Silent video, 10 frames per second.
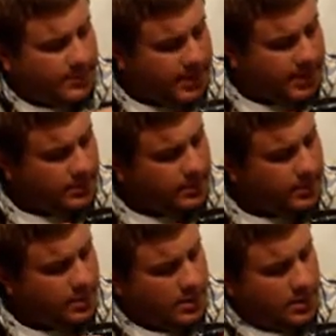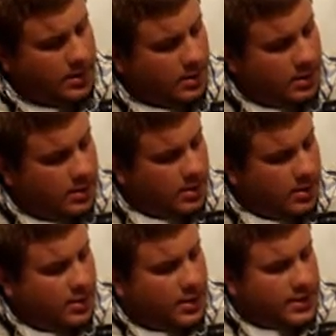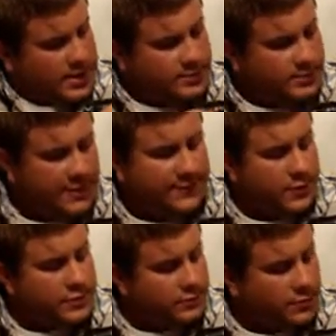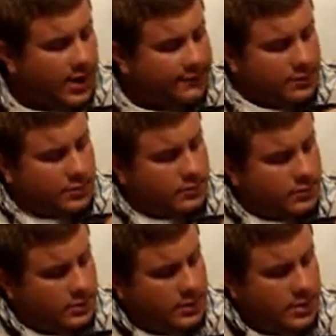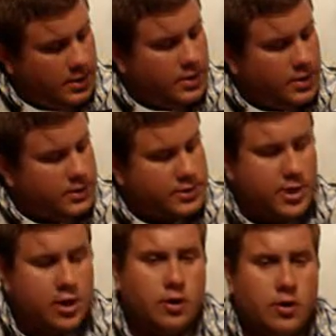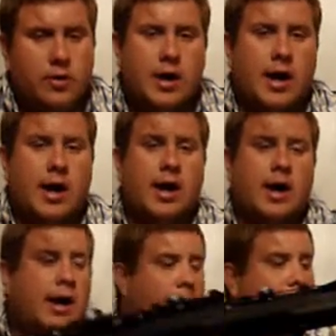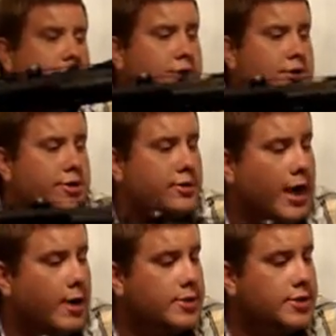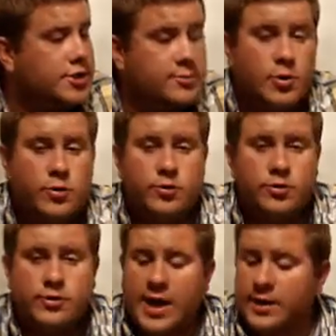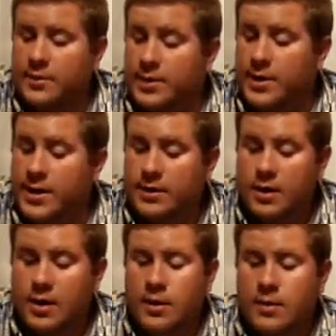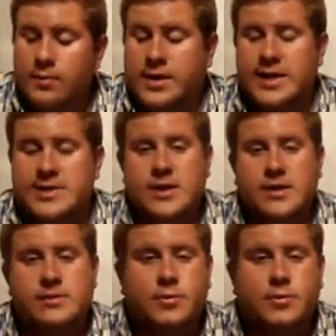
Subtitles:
mean, this is my first rifle, so I'm not sure how much smoother that could be, but that seems